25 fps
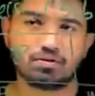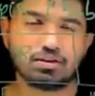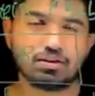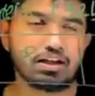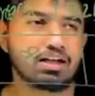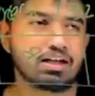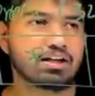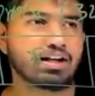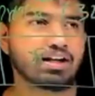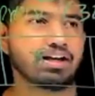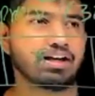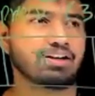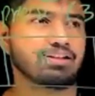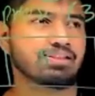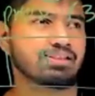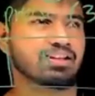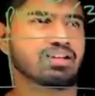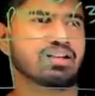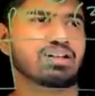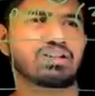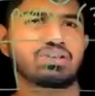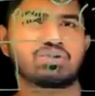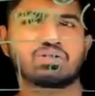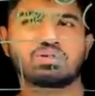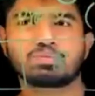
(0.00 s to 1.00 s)
Okay,
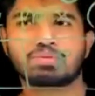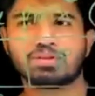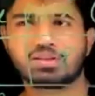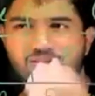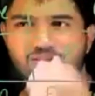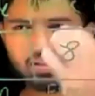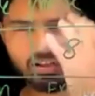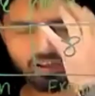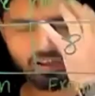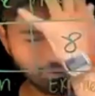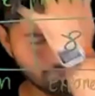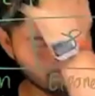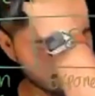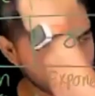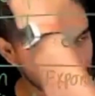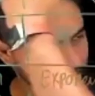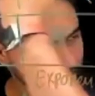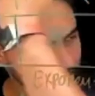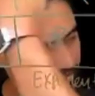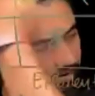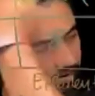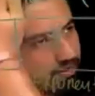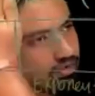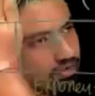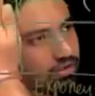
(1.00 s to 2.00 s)
32 bits are involved.
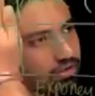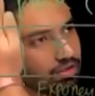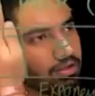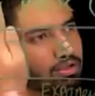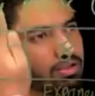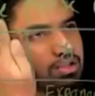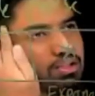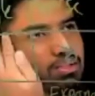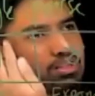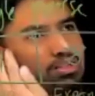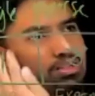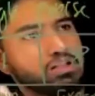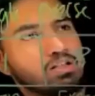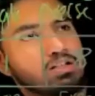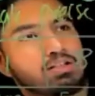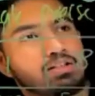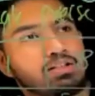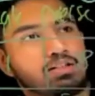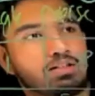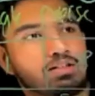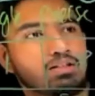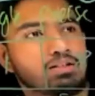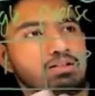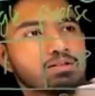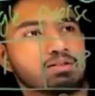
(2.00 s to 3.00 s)

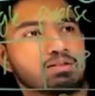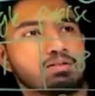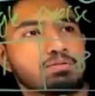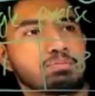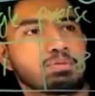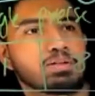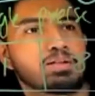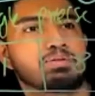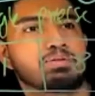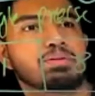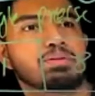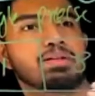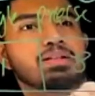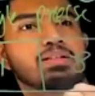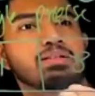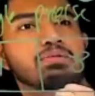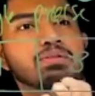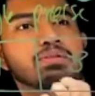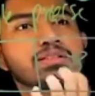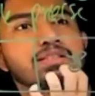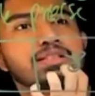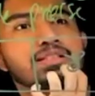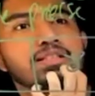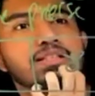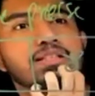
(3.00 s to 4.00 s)

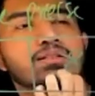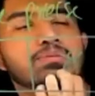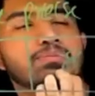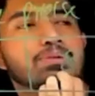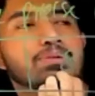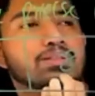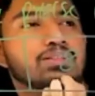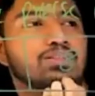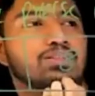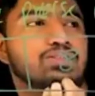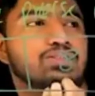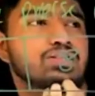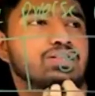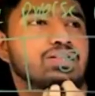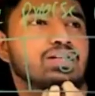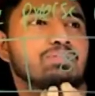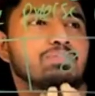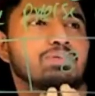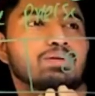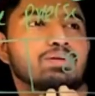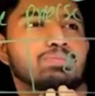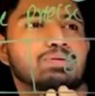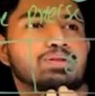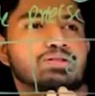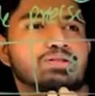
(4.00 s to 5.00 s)
Single precision,
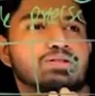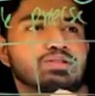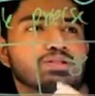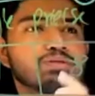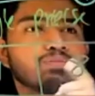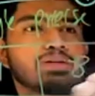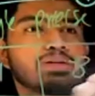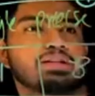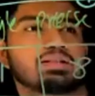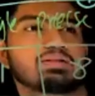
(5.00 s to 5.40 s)
double precision,